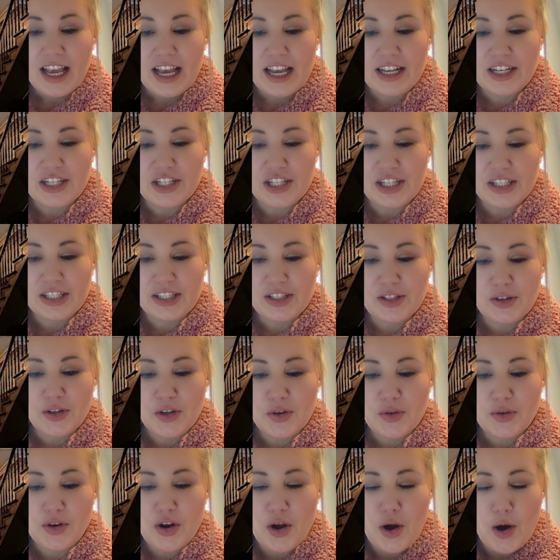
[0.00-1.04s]
And just so
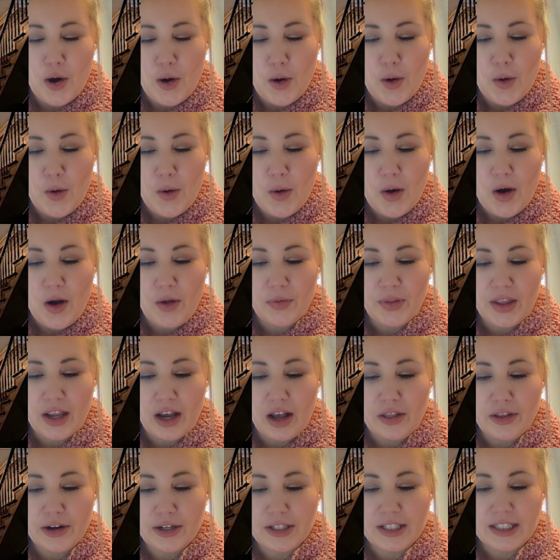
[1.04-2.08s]
you know, on the
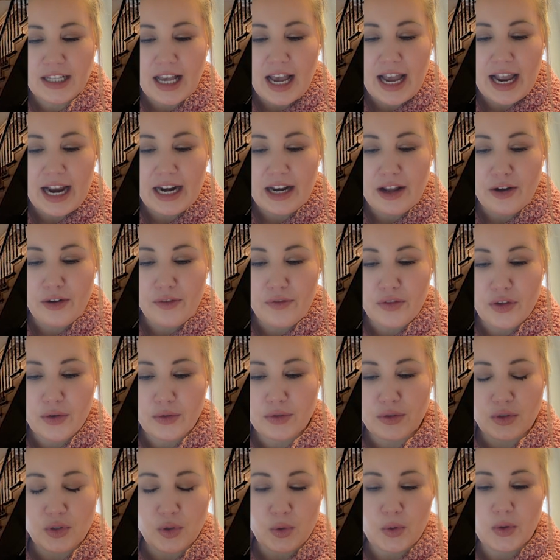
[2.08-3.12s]
other side of
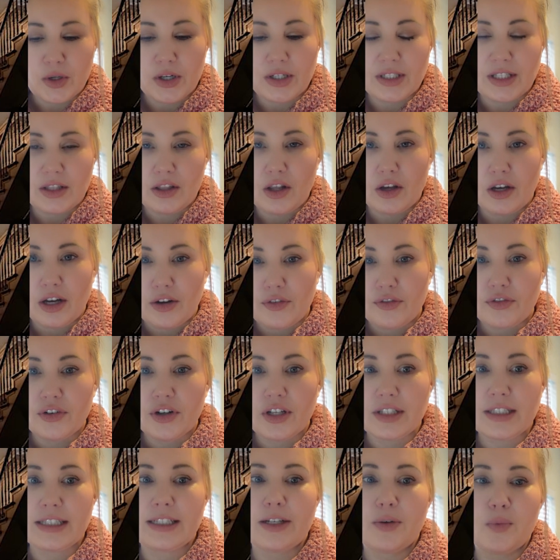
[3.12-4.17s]
those doors in the
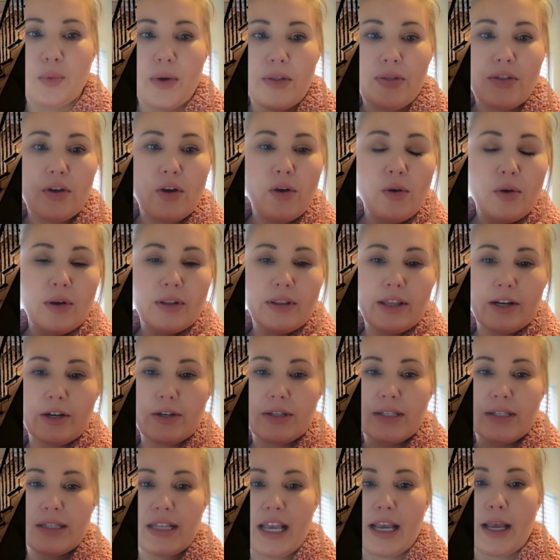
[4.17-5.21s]
unfrosted window,
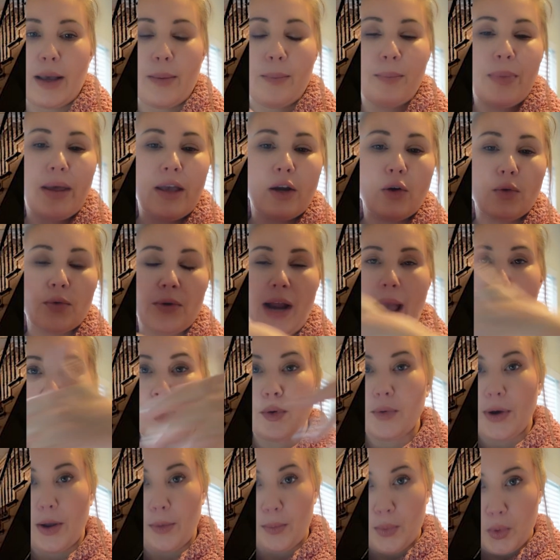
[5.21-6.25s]
there's like a big
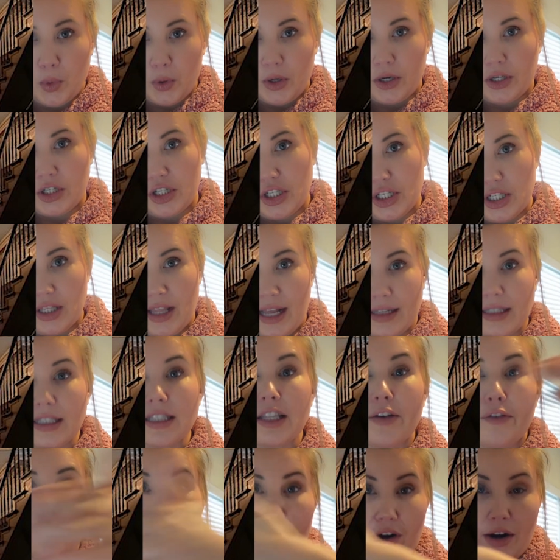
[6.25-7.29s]
wraparound porch. That's
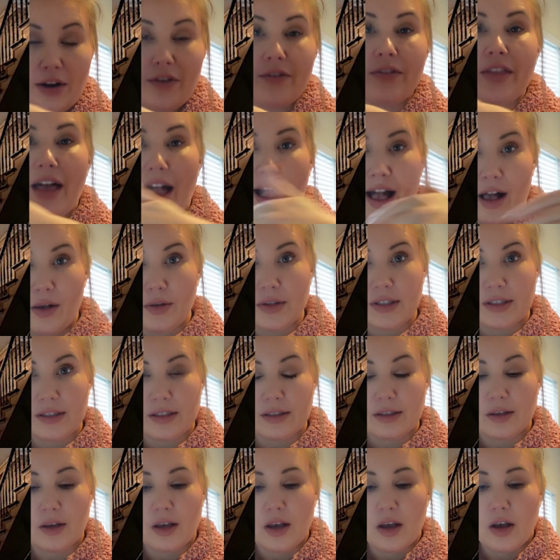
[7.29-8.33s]
the front of the
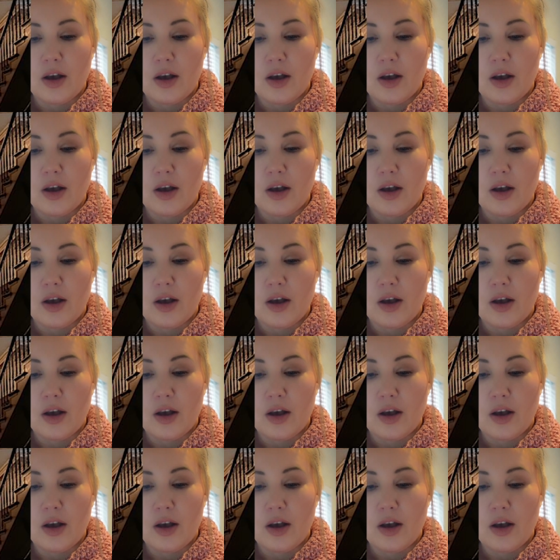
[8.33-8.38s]
house.